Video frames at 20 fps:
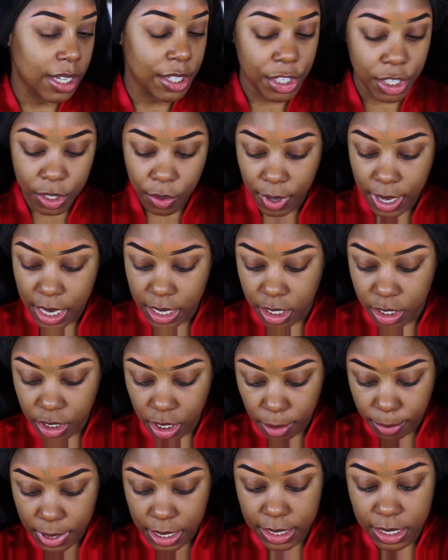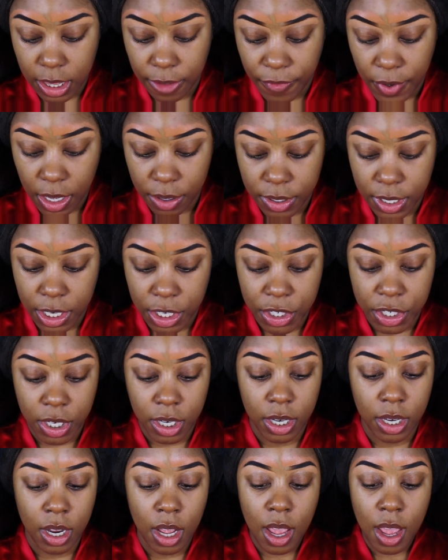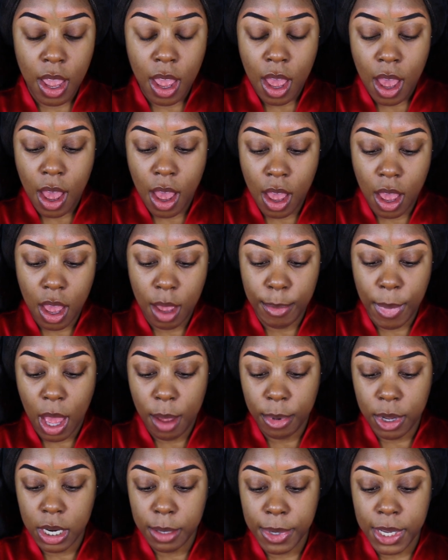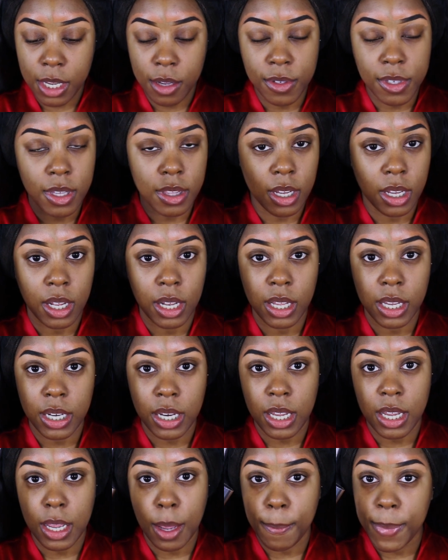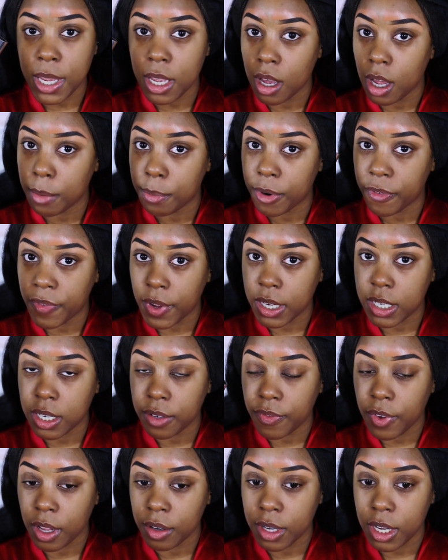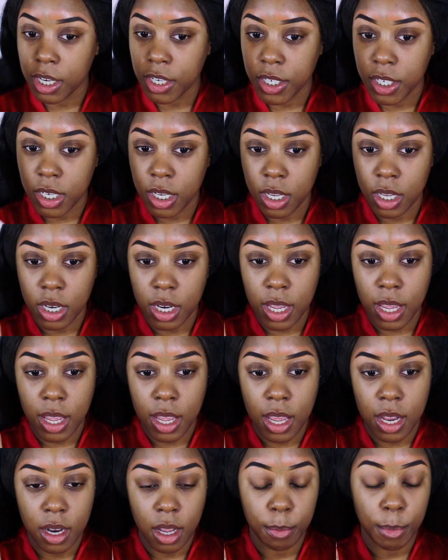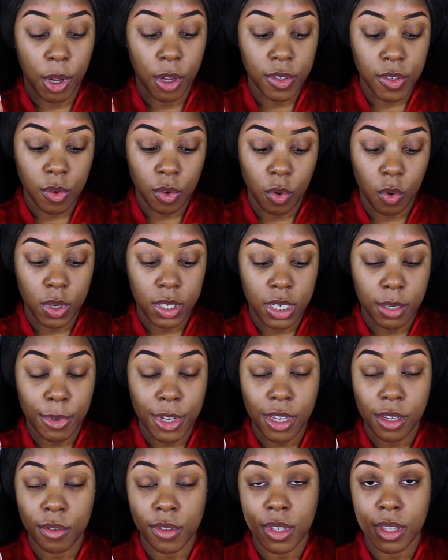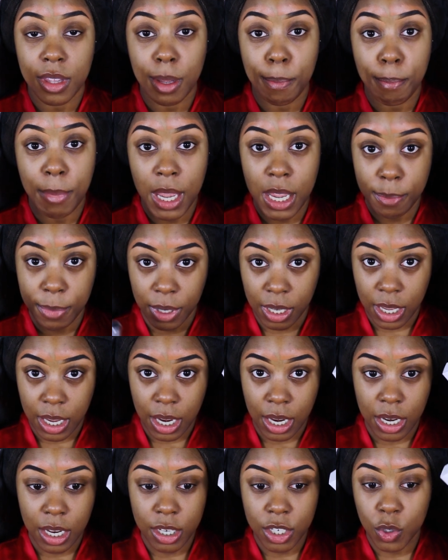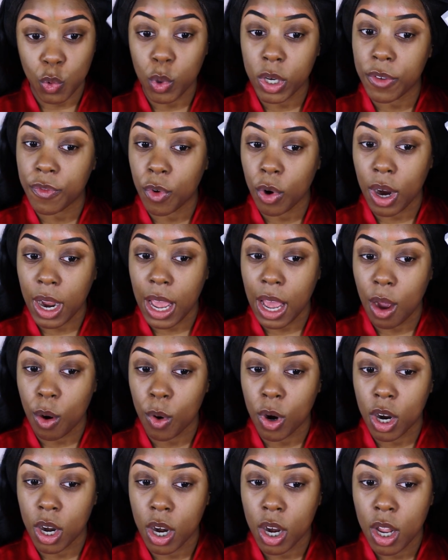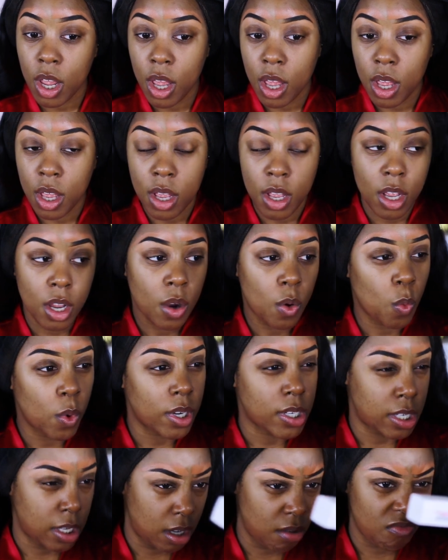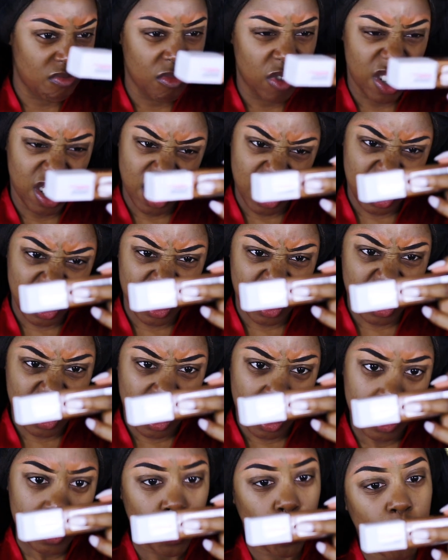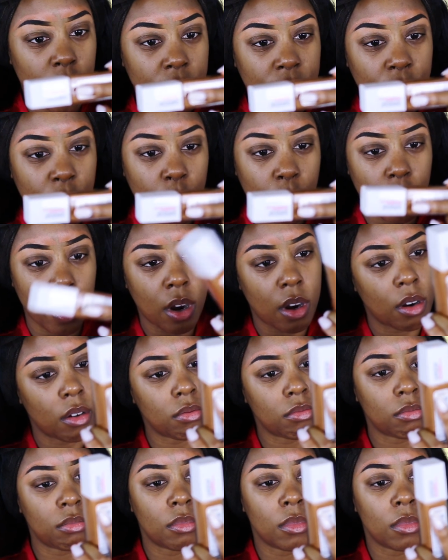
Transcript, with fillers: let's just go ahead and jump into the foundation. Um, I'm going to be using the Clinique Beyond Perfecting Foundation, and I'm also going to be using the Maybelline 24 Hour, what is it? What is this? 24,